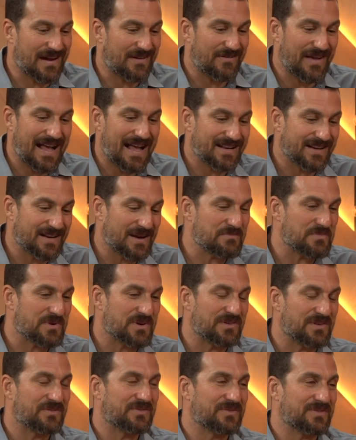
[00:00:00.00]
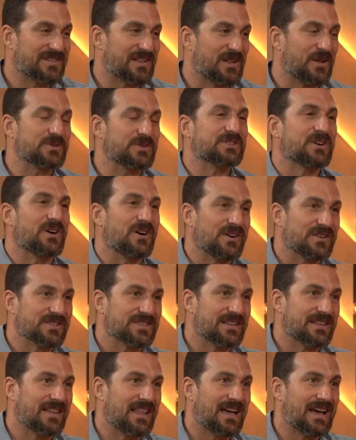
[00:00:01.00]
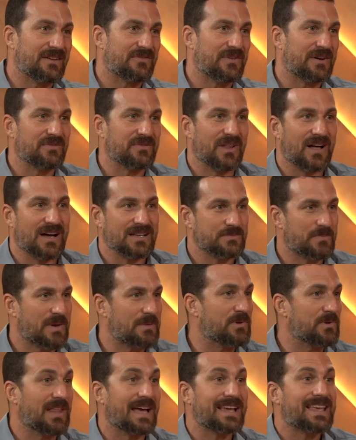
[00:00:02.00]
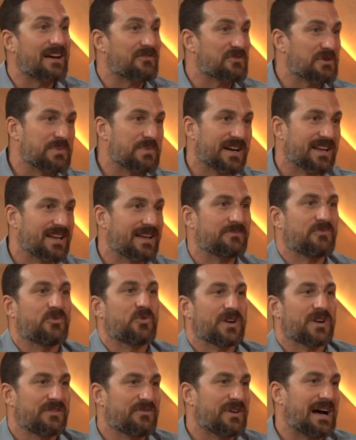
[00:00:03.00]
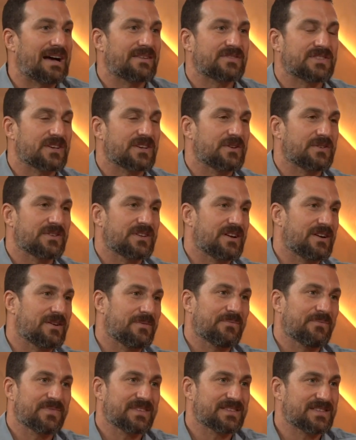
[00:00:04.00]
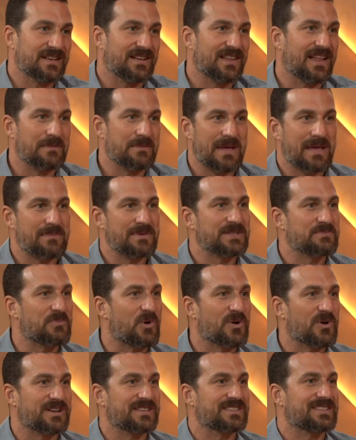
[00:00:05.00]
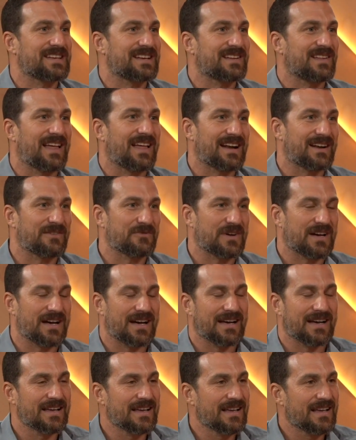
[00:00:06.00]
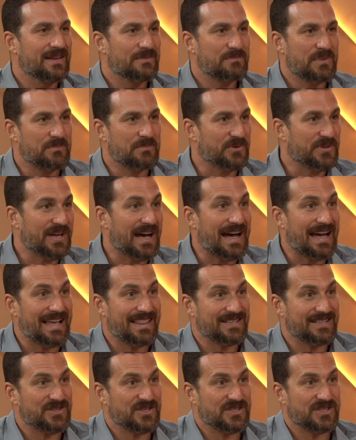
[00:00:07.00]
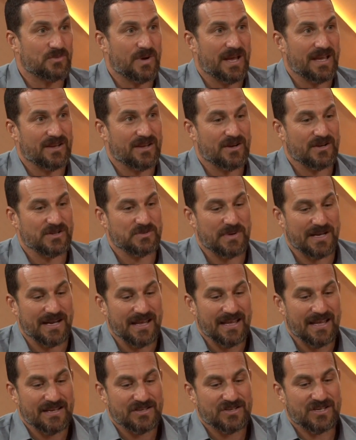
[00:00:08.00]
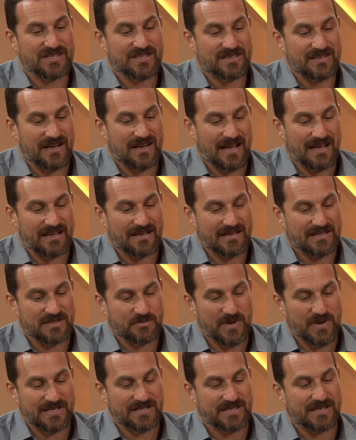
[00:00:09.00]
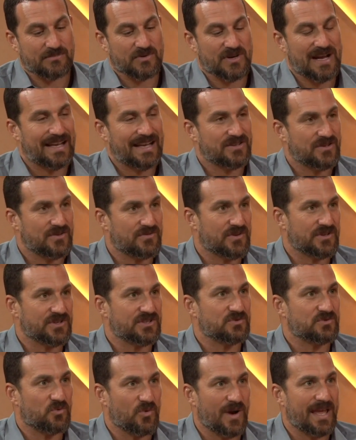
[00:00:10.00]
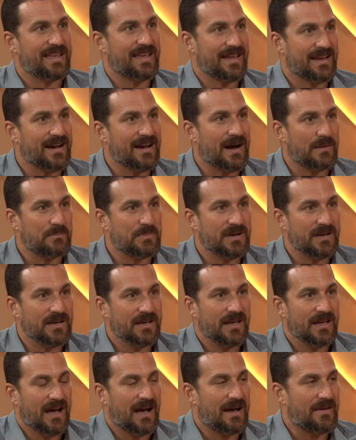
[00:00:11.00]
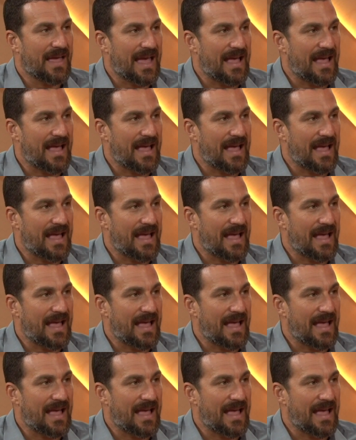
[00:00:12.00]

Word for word: I've had a number of close calls in life. I've lost people like everybody. I'm 45, so, you know, seen a lot of babies born, seen a lot of people die. That's just the way it goes. But just, I express some gratitude for just waking up. Yes.